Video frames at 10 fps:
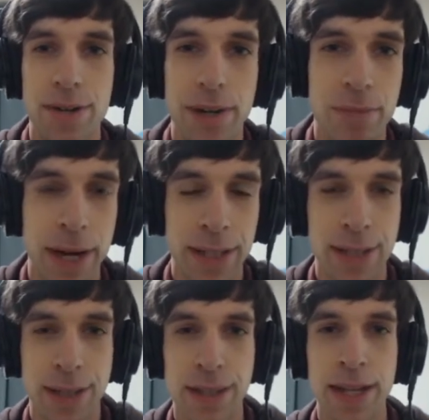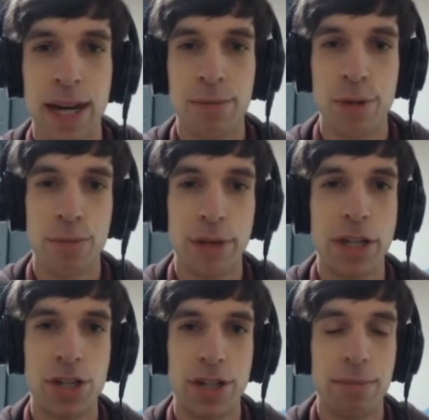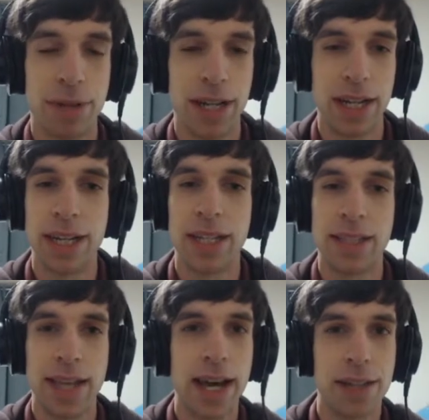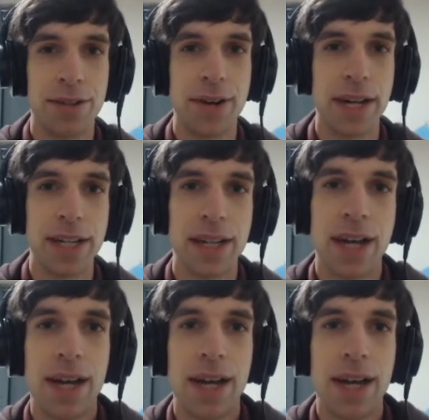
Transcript: when I'm practicing the combo to make sure I'm getting it exactly right,